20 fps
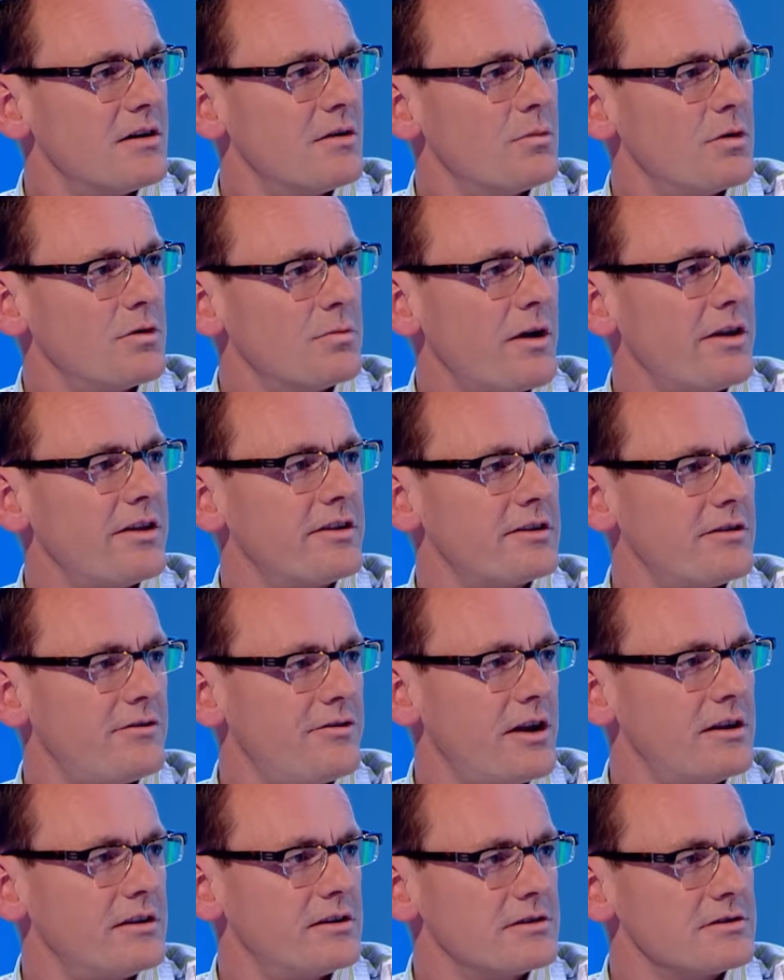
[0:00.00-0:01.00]
with one of the
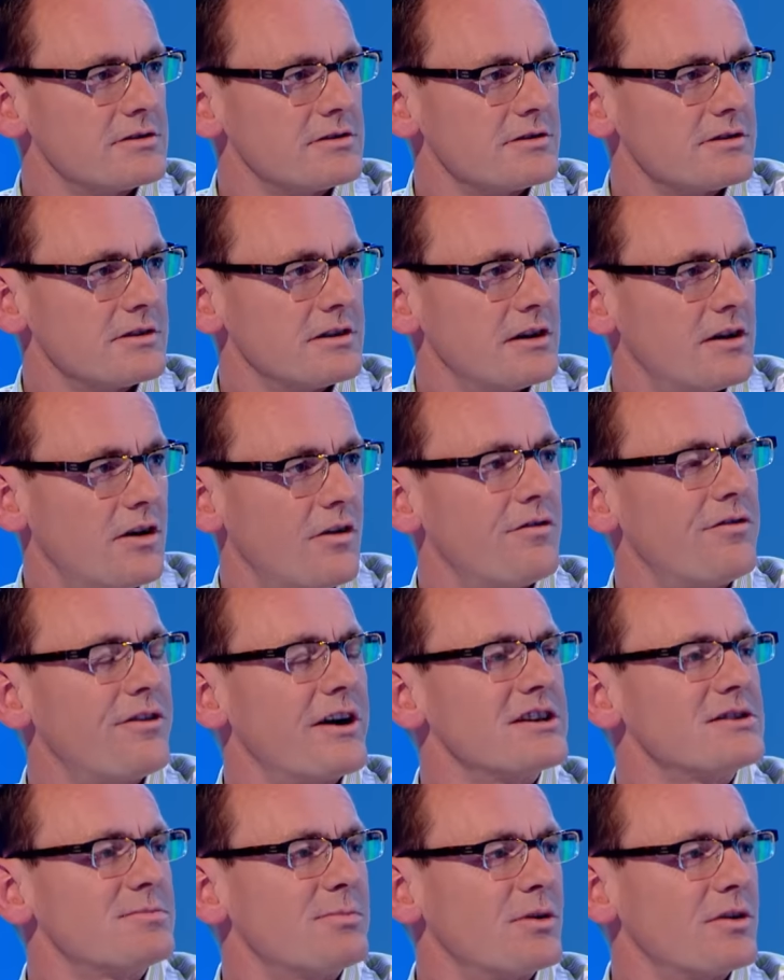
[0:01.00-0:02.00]
defendants? On
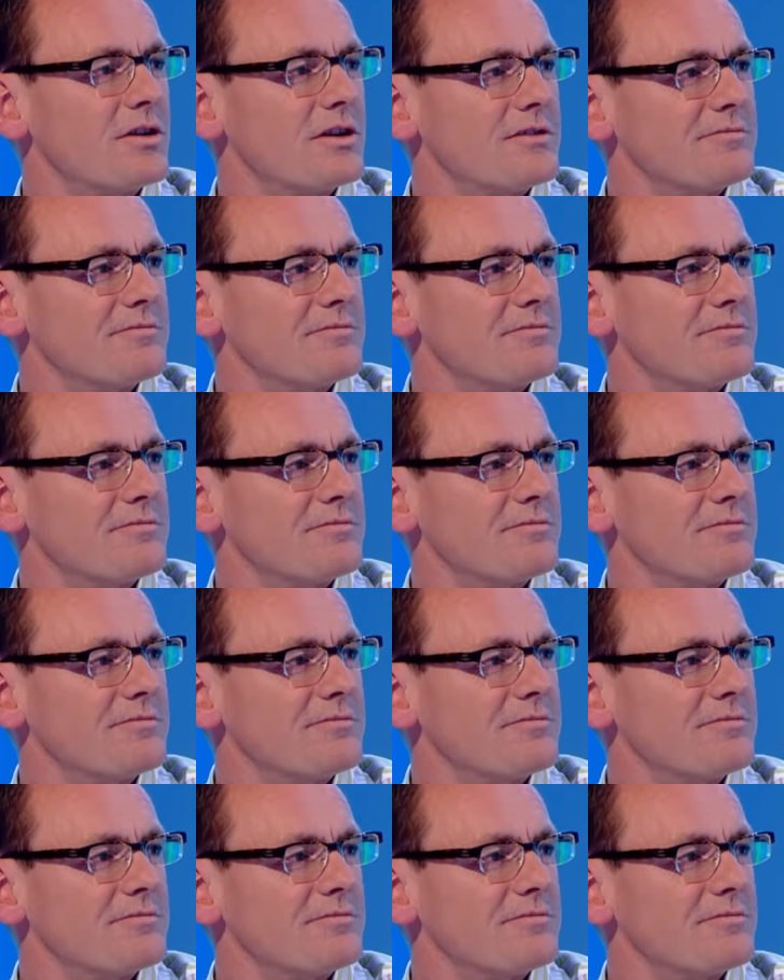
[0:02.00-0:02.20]
Facebook.